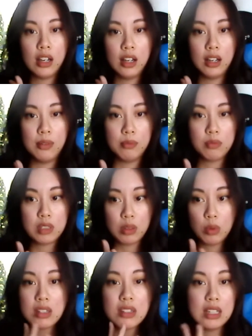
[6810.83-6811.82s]

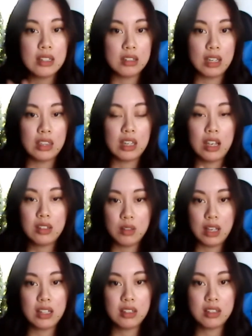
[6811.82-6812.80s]
So it's things like that.
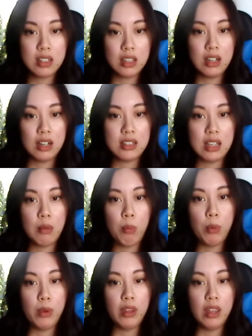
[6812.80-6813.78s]
So that's an
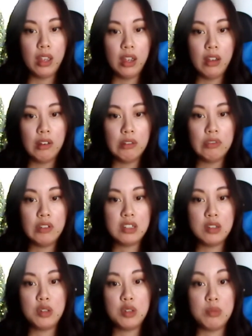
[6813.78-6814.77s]
example of
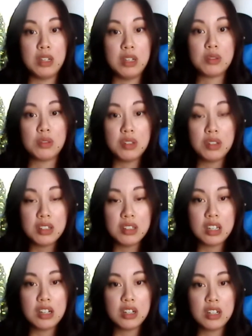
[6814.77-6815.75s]
in situ resource
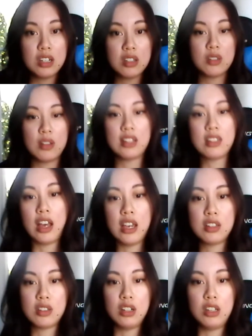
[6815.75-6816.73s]
utilization. So that's
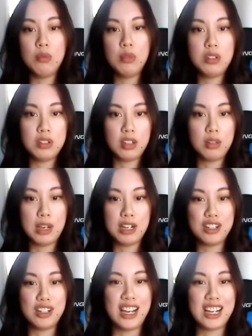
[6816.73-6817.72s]
ISRU, which is on
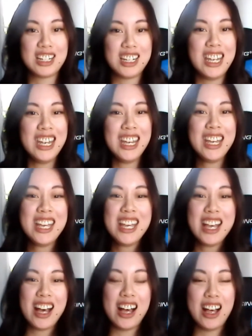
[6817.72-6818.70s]
my shirt, actually.
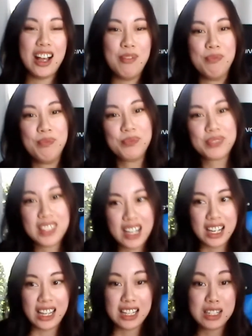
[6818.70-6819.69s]

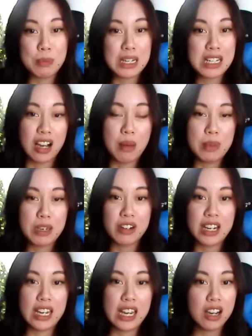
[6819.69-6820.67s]
That's a big
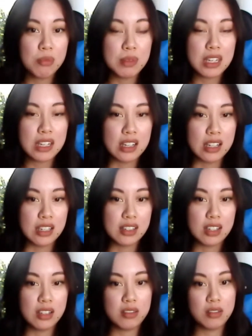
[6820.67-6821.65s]
topic right now
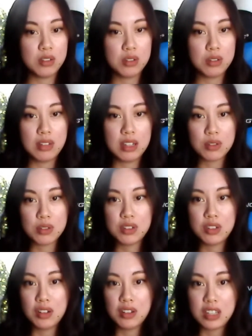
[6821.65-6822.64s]
because in situ
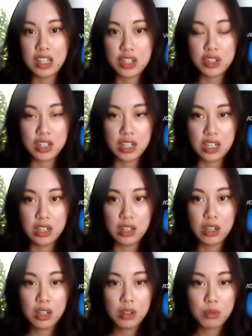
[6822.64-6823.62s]
resource
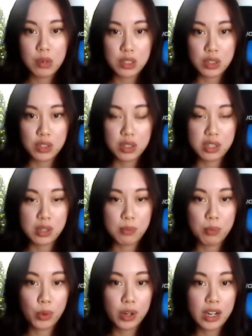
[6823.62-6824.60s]
utilization research is
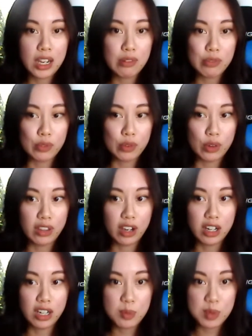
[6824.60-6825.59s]
important for the
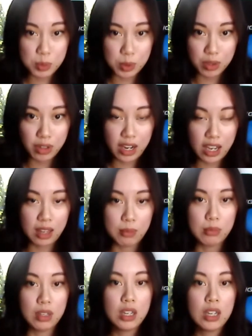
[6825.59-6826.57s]
Artemis
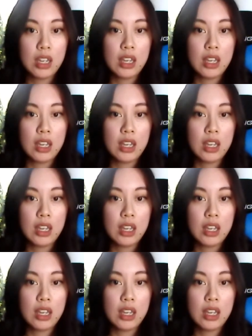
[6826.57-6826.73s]
program